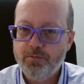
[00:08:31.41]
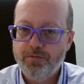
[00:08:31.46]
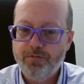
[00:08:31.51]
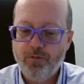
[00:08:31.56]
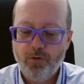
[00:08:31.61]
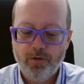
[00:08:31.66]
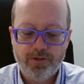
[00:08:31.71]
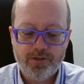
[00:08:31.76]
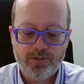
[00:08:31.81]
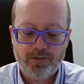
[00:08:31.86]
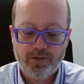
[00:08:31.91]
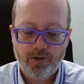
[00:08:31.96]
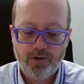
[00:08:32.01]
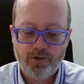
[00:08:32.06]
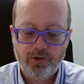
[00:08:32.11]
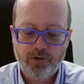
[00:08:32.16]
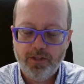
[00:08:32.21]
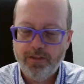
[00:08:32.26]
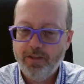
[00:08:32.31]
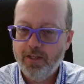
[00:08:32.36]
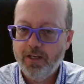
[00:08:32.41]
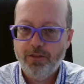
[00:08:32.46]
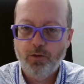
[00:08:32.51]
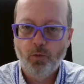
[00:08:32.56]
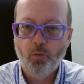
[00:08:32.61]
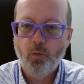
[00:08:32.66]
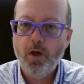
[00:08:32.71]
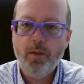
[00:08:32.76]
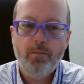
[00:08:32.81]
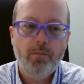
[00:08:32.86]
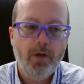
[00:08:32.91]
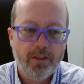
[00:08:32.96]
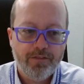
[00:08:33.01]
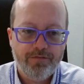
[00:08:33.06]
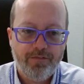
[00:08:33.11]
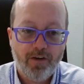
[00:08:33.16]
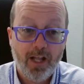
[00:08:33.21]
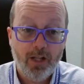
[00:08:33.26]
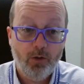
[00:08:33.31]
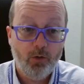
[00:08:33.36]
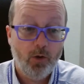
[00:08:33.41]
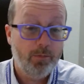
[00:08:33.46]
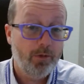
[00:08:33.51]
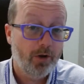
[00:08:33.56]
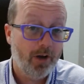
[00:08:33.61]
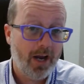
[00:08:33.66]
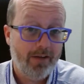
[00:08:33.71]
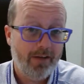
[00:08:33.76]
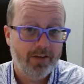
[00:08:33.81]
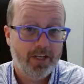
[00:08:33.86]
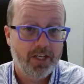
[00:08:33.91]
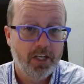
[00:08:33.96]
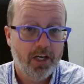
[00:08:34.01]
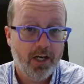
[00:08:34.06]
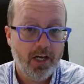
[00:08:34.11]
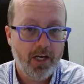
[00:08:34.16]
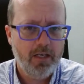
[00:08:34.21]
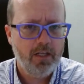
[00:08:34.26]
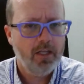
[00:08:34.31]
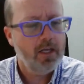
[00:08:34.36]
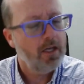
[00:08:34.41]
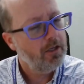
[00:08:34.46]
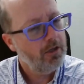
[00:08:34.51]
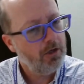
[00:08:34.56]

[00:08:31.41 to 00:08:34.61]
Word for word: before the surgery and then at the one month follow up you're having none,